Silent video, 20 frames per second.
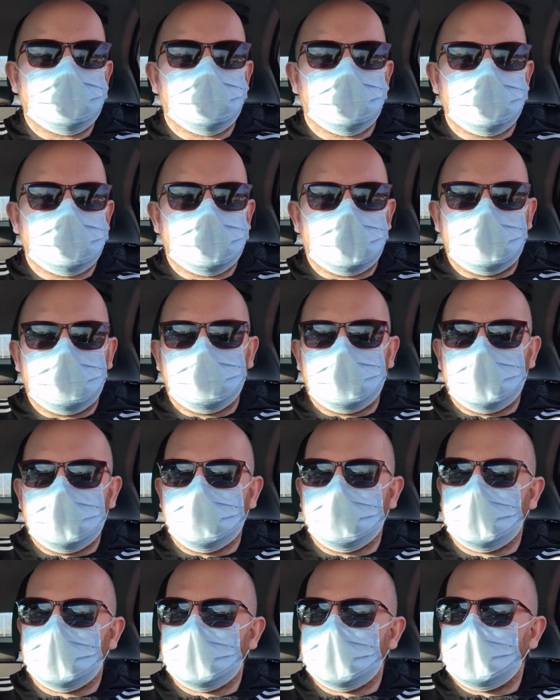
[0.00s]
so I sent him an
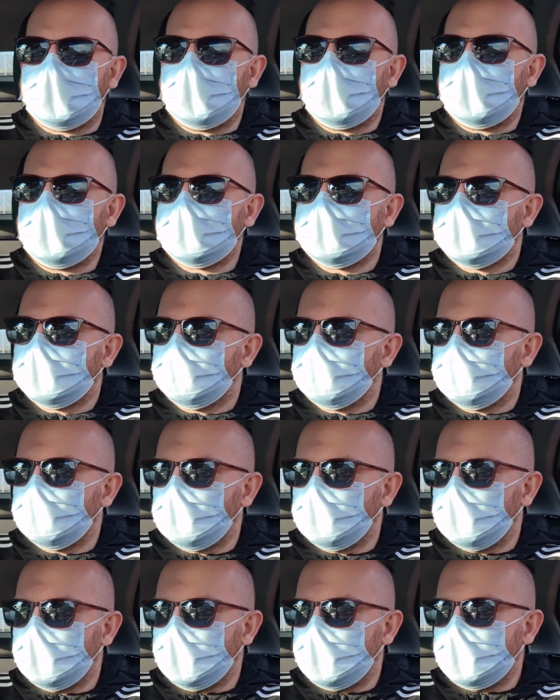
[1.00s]
email that I had
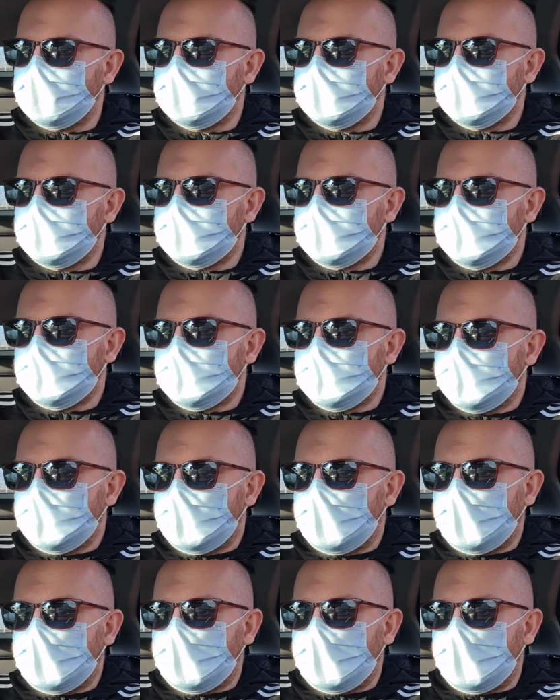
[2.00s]
confirming it,
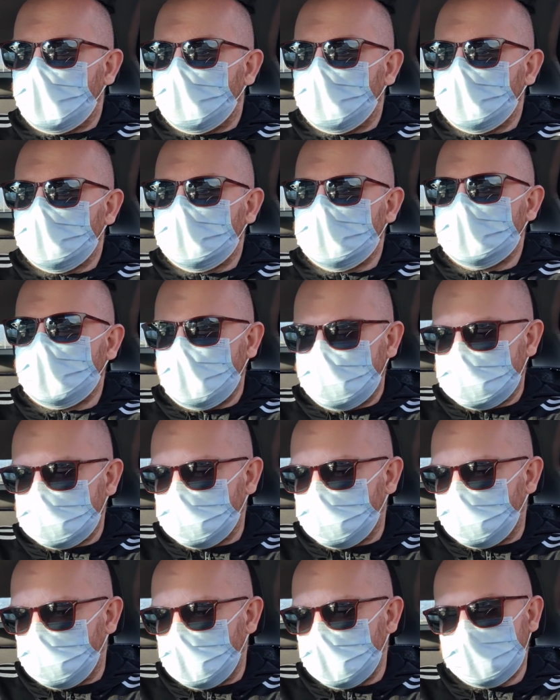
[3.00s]
which is
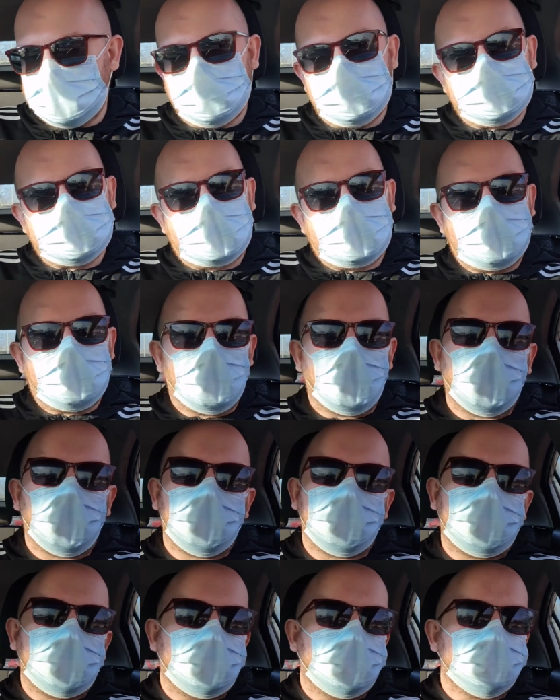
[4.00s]
excellent for me because it means I get
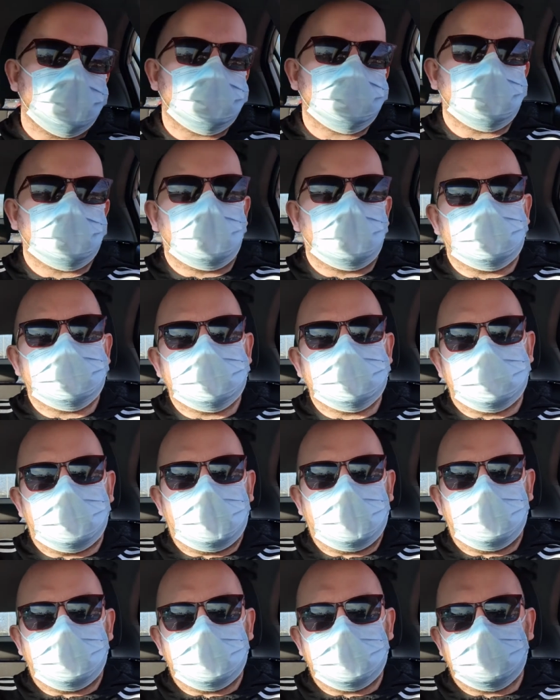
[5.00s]
all my uninsured losses
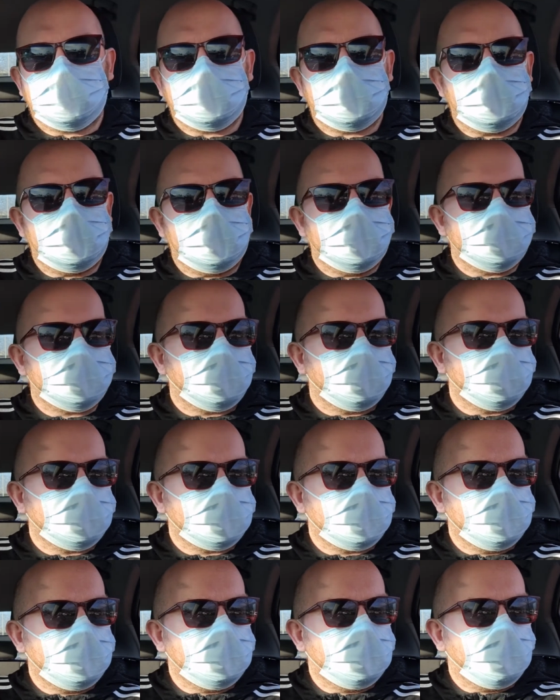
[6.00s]
back, which is
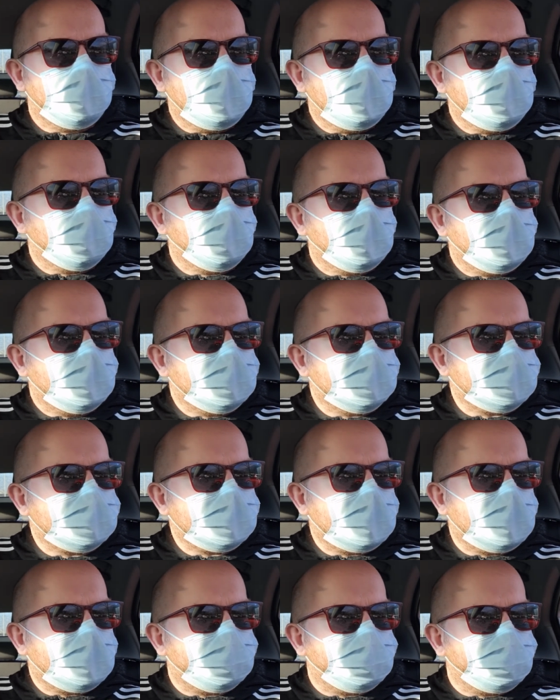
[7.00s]
obviously the main one
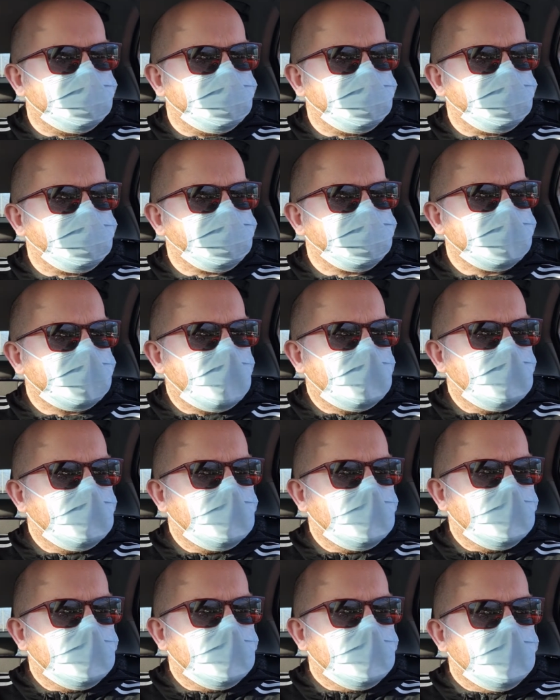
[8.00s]
is,
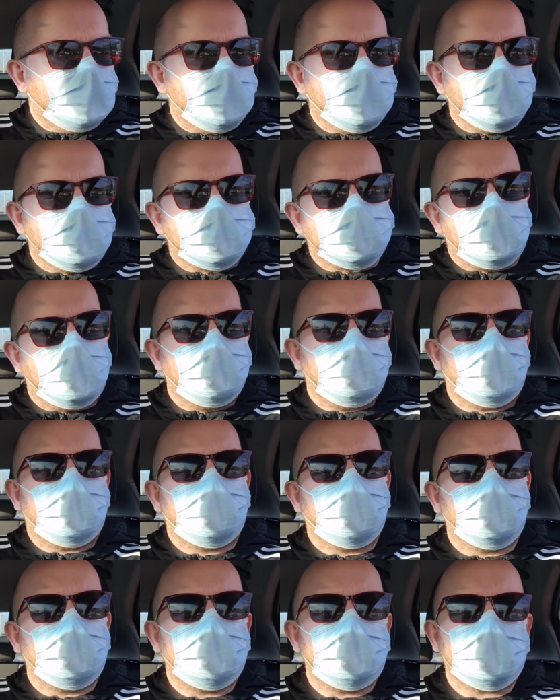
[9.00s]
you know, time
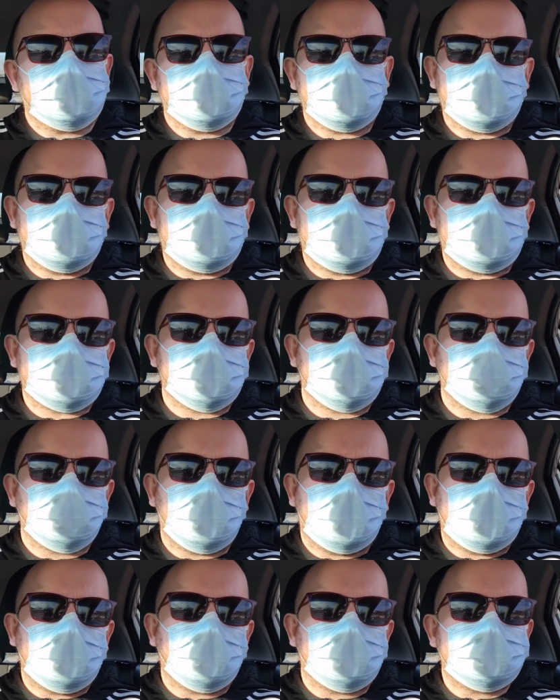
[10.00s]
off work. I had like
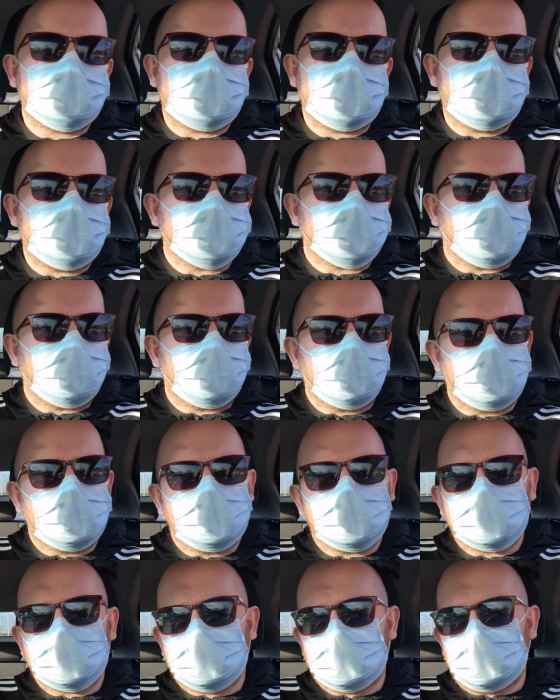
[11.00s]
21 days off
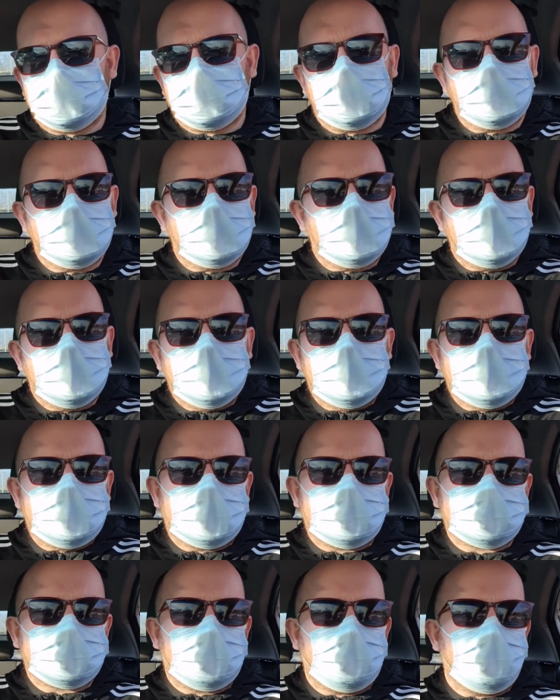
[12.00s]
work, so
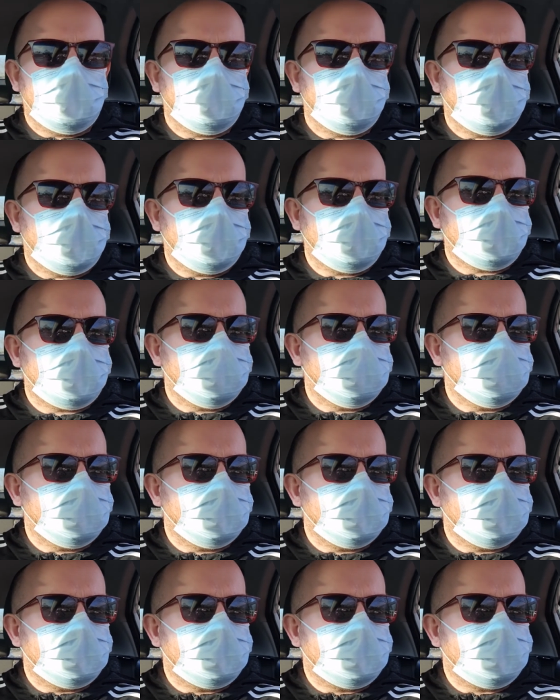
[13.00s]
that's coming back.
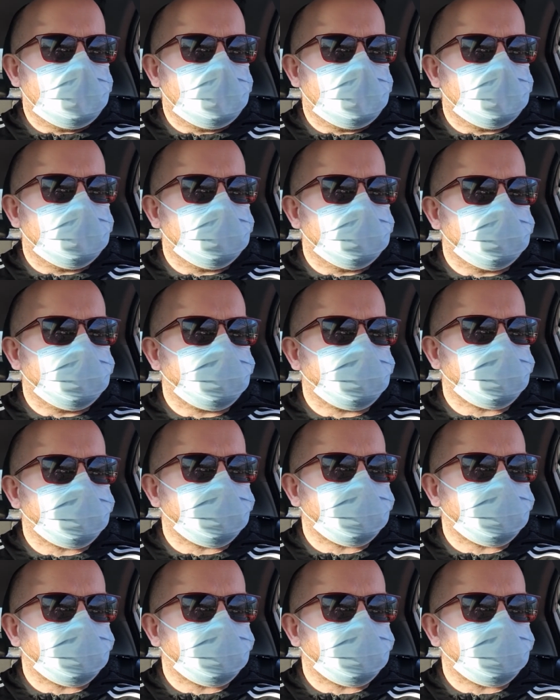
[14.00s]
And